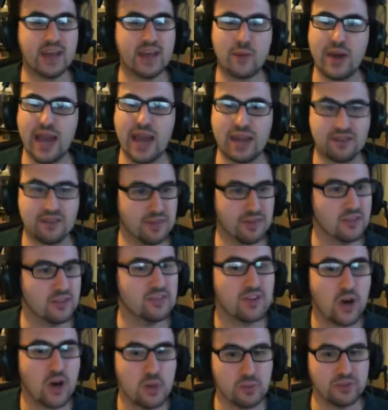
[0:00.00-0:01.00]
here's how I had a
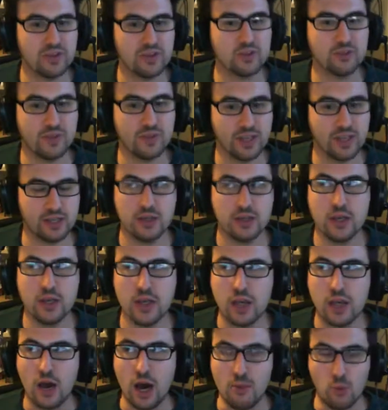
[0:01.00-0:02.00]
fun time with this
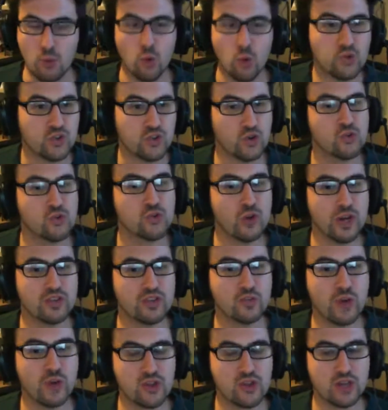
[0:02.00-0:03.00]
thing. I'm also
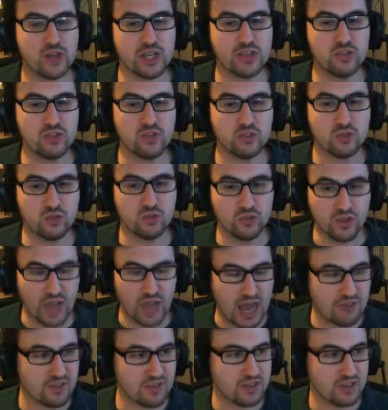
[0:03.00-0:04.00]
trying to actually
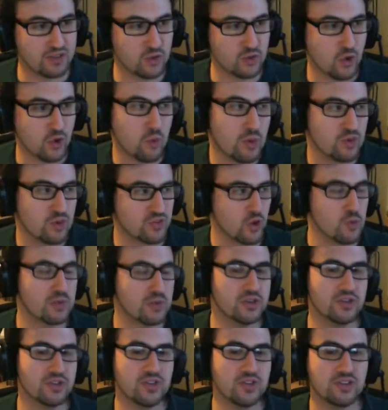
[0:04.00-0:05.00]
open a
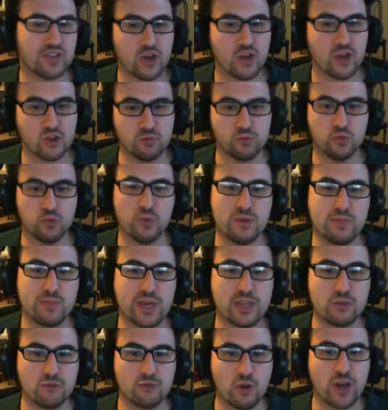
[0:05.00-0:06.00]
discussion between me,
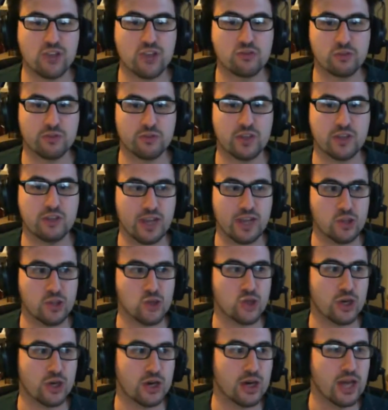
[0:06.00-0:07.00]
the writer of the
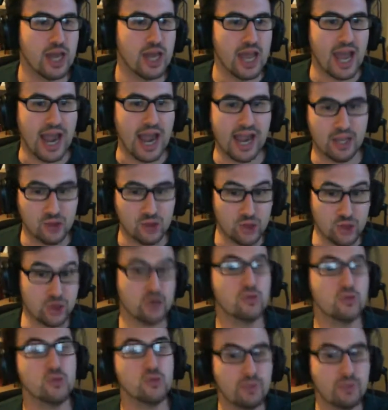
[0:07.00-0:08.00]
adventure, and you,
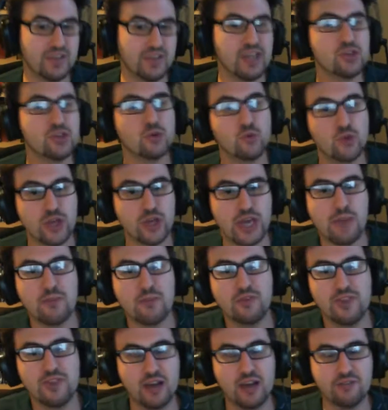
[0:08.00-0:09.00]
the potential GM of
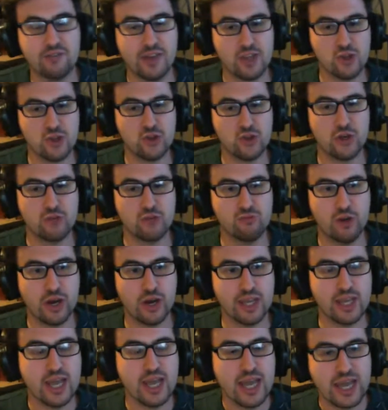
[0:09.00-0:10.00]
that adventure,
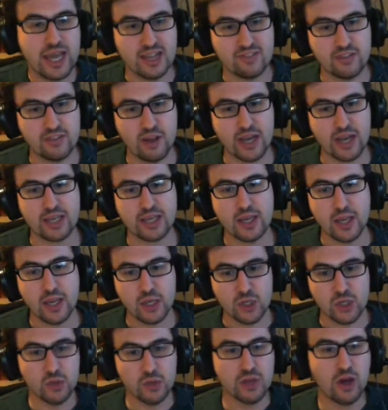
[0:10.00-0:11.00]
right? It's like
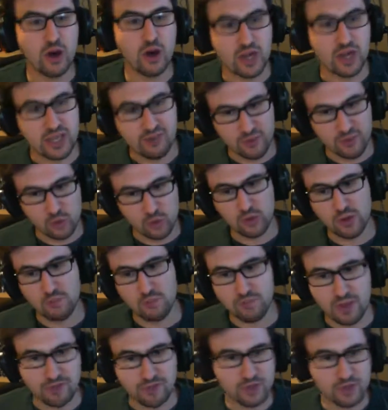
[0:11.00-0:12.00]
you and I, if
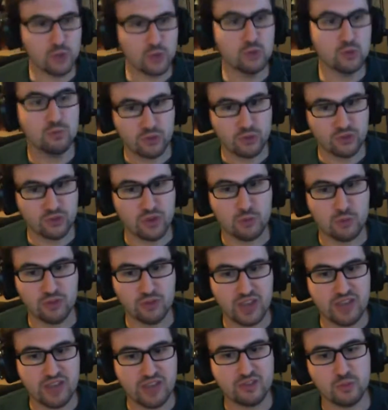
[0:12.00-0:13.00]
you, for example,
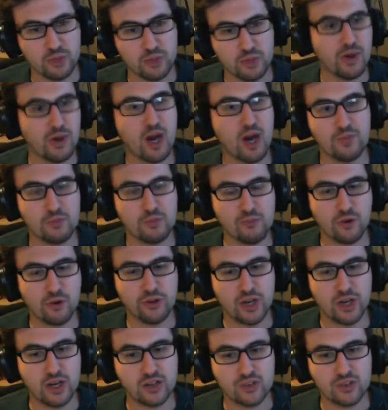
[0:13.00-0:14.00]
David, were the buyer of the
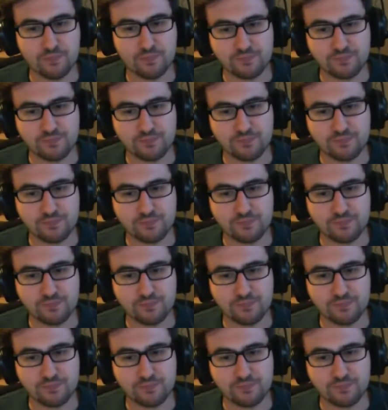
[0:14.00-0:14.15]
product,